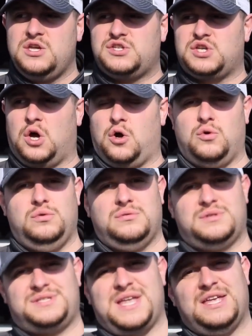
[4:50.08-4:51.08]
So
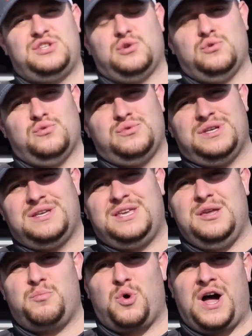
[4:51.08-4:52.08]
stay tuned,
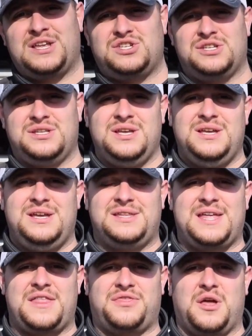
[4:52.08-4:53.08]
keep watching, hit
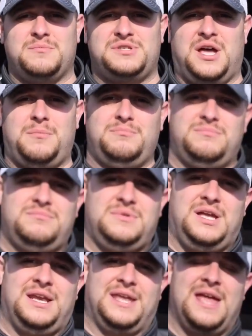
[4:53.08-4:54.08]
that thumbs up,
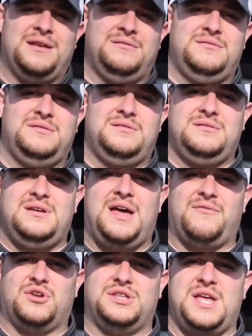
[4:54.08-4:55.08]
and again,
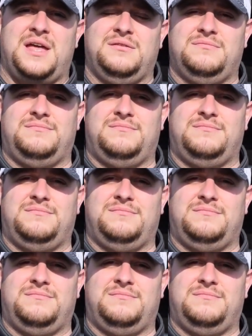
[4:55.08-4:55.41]
have a good day.